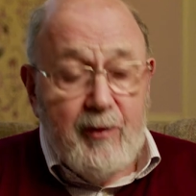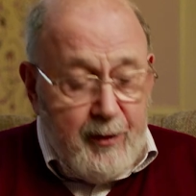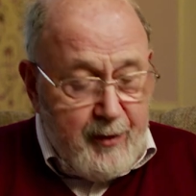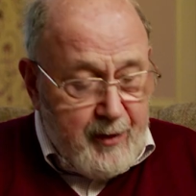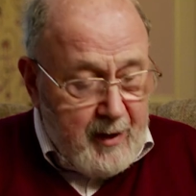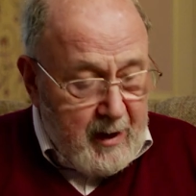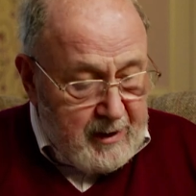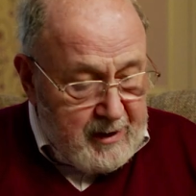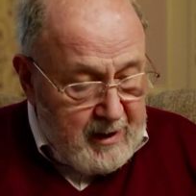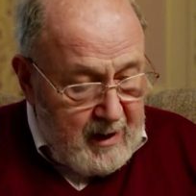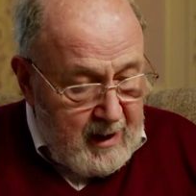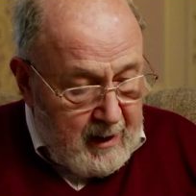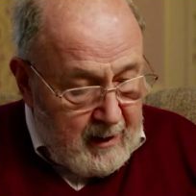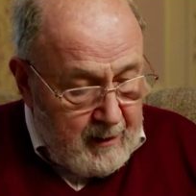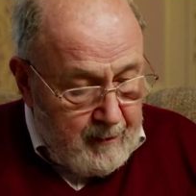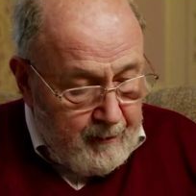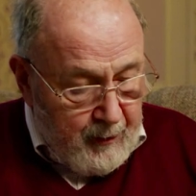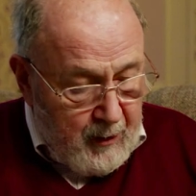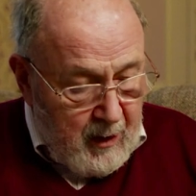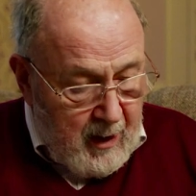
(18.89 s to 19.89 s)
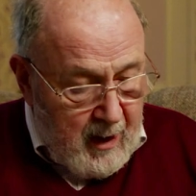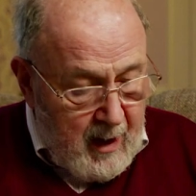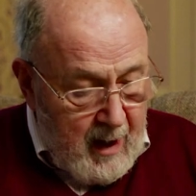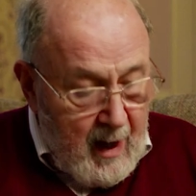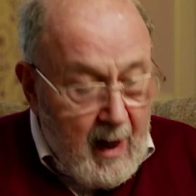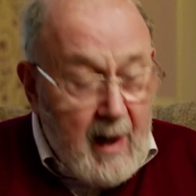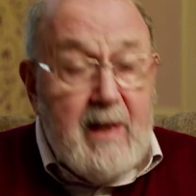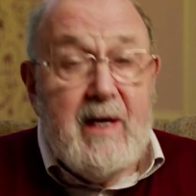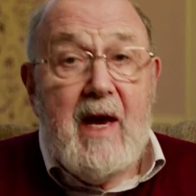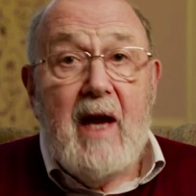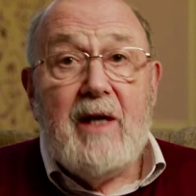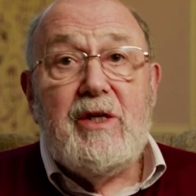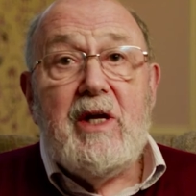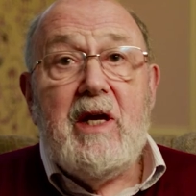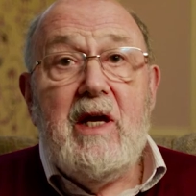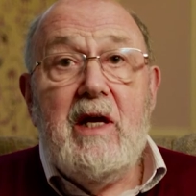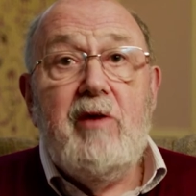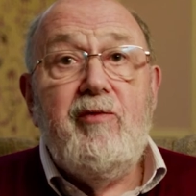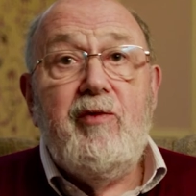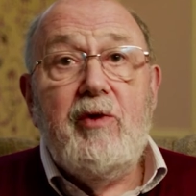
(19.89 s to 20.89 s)
and 13. Yet
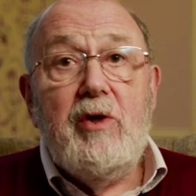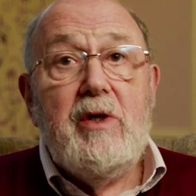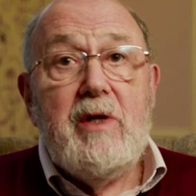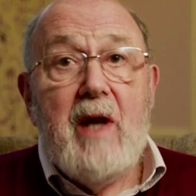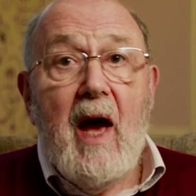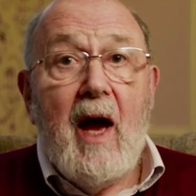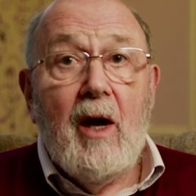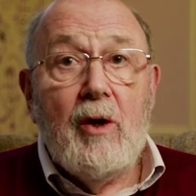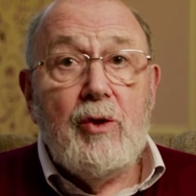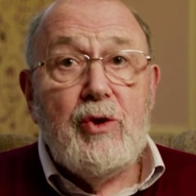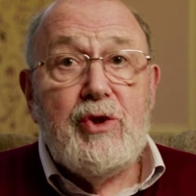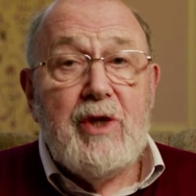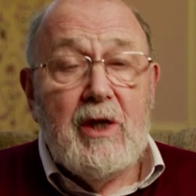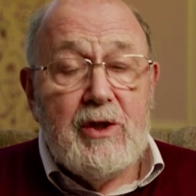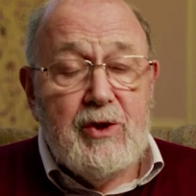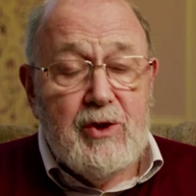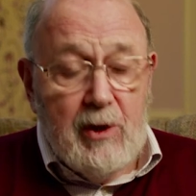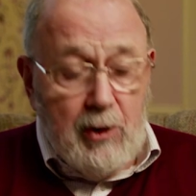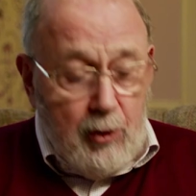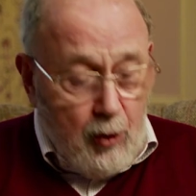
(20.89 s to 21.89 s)
even now, says the